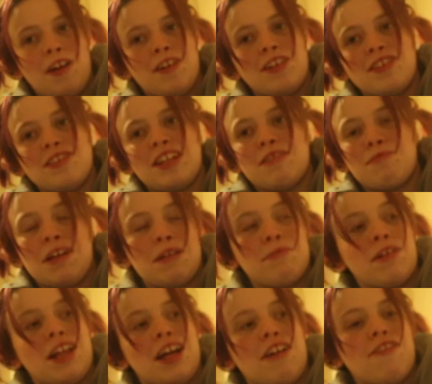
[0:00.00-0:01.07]
honestly, it's
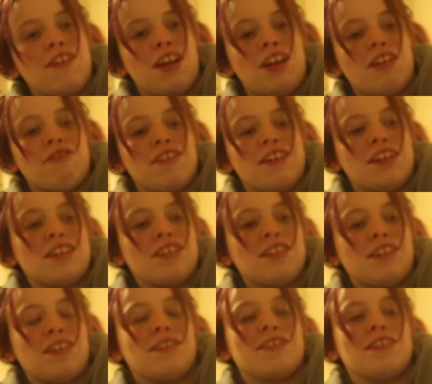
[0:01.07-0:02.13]
making me laugh, and I love it.
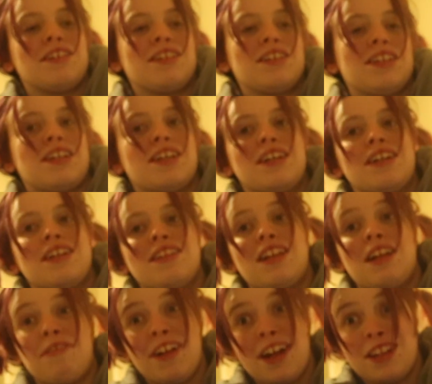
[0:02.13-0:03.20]
So, yeah.
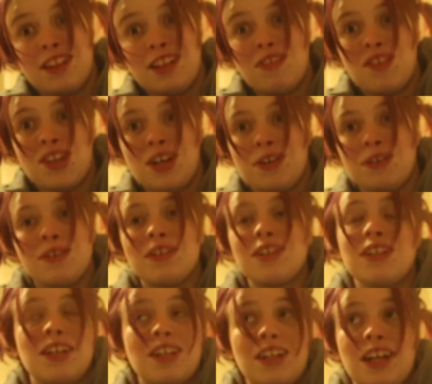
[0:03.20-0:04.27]
But I'm gonna edit this video
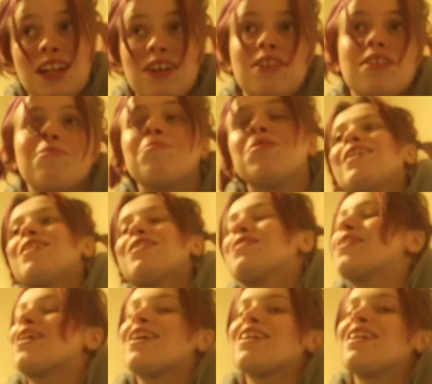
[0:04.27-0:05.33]
and get it up.
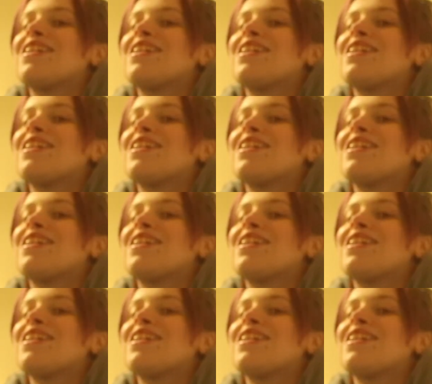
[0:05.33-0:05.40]
So, yeah.